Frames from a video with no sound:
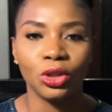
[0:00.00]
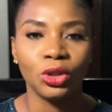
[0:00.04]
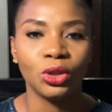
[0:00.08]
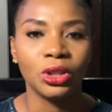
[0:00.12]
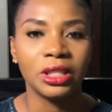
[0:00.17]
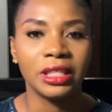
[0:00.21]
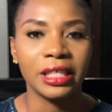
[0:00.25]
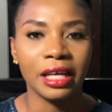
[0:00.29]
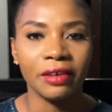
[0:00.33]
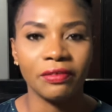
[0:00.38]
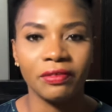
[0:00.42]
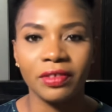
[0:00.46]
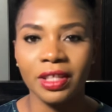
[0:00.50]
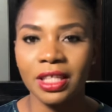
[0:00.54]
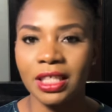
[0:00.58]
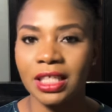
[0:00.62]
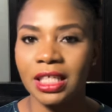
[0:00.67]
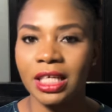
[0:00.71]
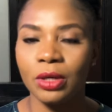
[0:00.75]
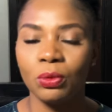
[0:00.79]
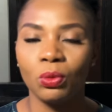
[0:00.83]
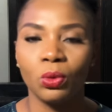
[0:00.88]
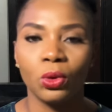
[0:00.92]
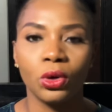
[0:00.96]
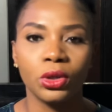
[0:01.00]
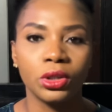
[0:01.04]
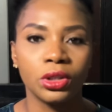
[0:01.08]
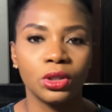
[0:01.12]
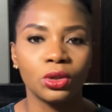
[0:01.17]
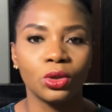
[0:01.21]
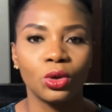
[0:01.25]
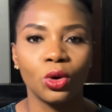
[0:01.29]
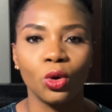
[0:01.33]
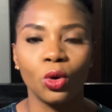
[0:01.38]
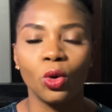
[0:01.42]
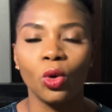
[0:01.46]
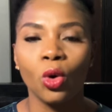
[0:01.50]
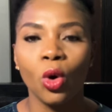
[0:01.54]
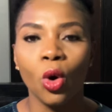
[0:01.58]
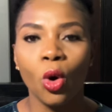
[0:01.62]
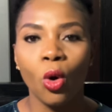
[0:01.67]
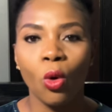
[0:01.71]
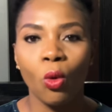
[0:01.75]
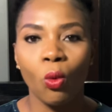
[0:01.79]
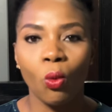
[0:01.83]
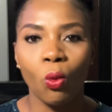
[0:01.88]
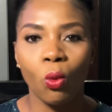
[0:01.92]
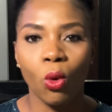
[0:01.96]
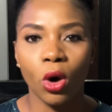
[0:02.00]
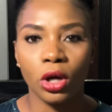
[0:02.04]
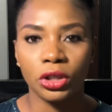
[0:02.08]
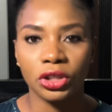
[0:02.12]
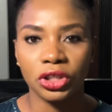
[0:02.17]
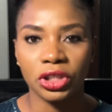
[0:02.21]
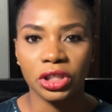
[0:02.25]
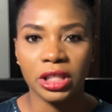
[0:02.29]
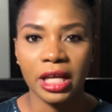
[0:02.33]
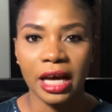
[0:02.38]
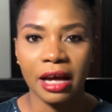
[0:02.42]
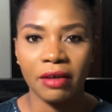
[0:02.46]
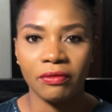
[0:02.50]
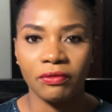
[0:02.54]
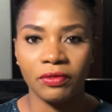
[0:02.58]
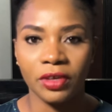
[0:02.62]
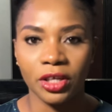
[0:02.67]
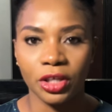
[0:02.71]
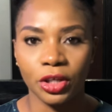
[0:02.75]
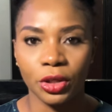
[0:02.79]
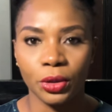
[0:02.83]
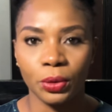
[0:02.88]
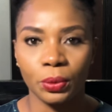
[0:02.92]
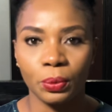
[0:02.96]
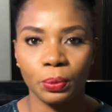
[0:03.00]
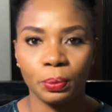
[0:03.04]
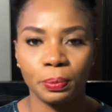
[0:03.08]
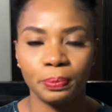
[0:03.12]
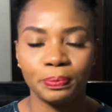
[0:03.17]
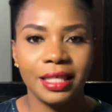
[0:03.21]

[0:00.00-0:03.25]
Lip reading: You definitely want to go watch that video.